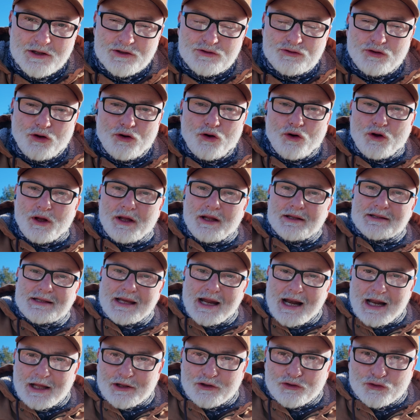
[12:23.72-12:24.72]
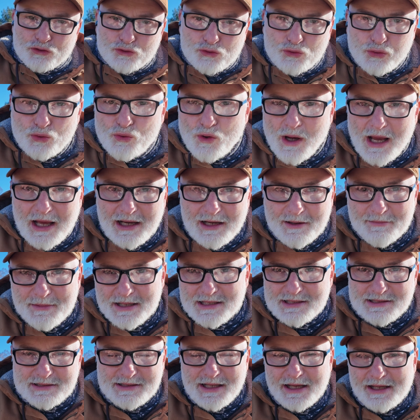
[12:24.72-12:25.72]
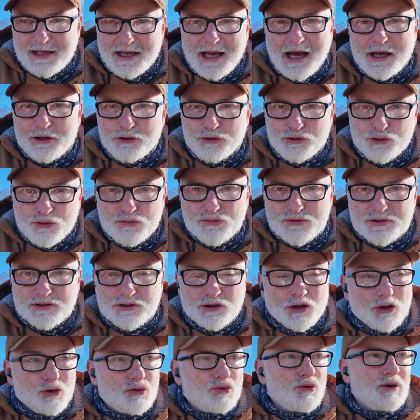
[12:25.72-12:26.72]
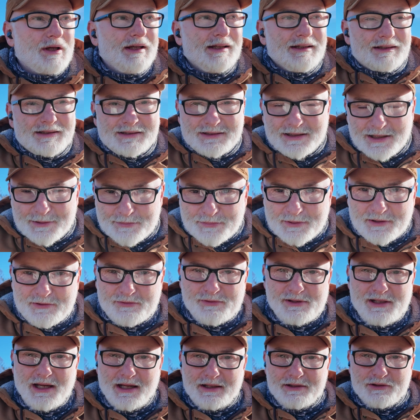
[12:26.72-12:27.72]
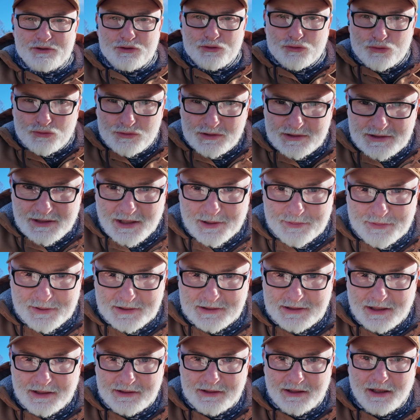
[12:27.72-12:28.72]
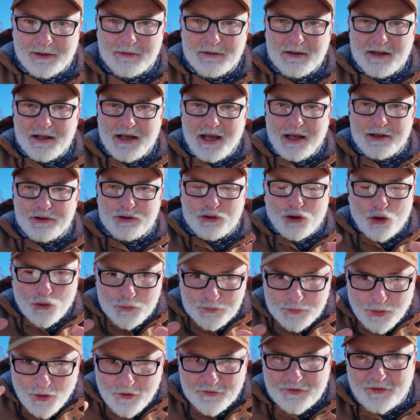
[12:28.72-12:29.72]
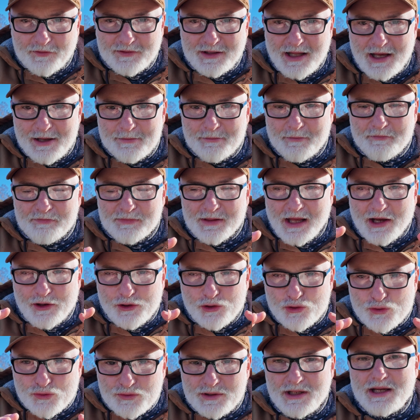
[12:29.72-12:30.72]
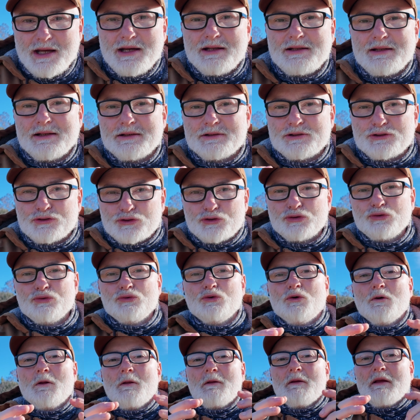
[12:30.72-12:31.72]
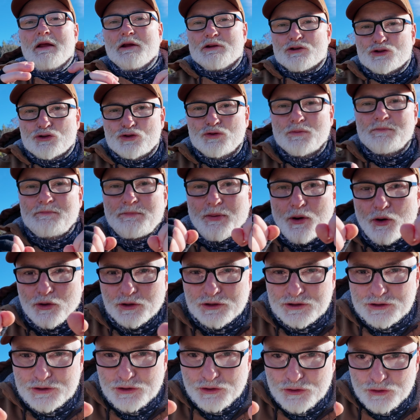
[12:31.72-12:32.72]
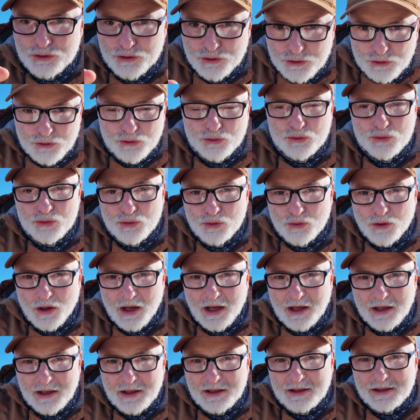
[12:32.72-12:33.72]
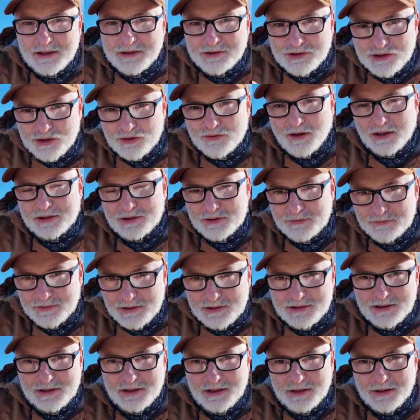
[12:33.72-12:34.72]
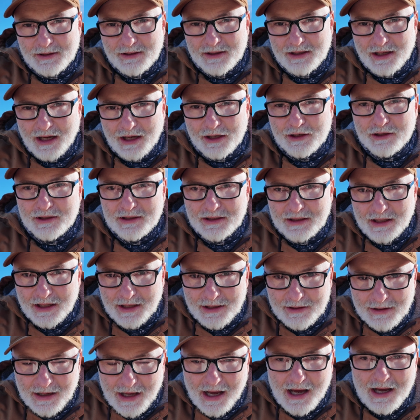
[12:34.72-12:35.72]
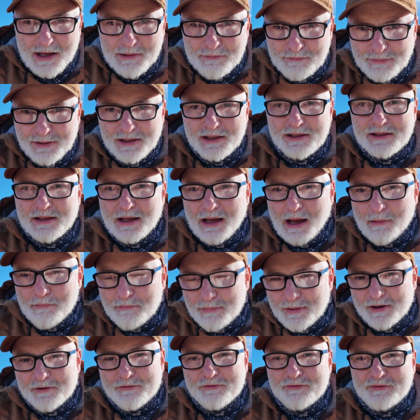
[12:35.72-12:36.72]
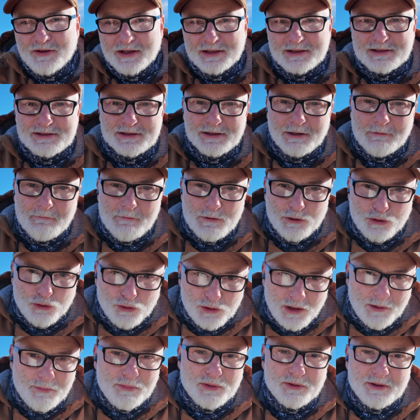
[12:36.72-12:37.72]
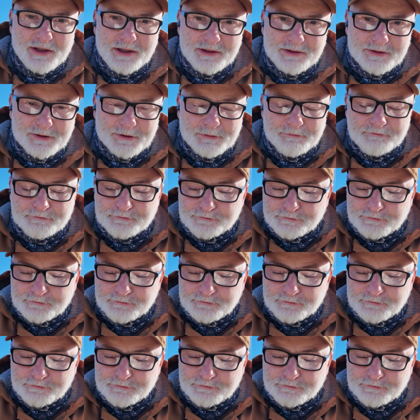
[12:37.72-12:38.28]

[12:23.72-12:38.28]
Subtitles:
so there are two elements the AI use to interpret reality, to interpret data, and both of them are created to support you interacting with the AI. AI being a perfect collaborator.